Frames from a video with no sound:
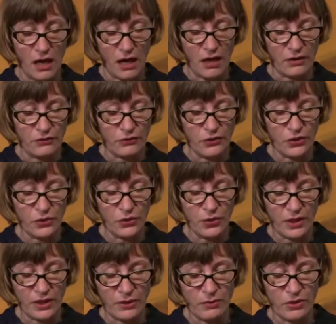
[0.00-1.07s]
on view
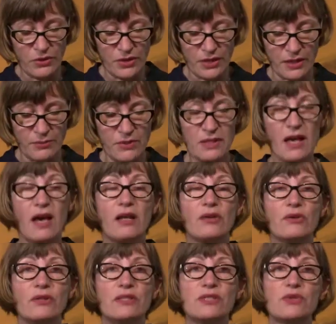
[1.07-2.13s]
in the museum's
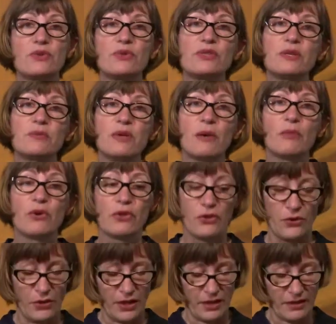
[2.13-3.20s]
galleries through September
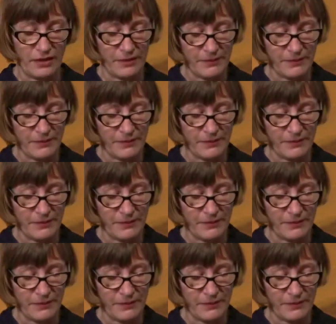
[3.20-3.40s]
30th.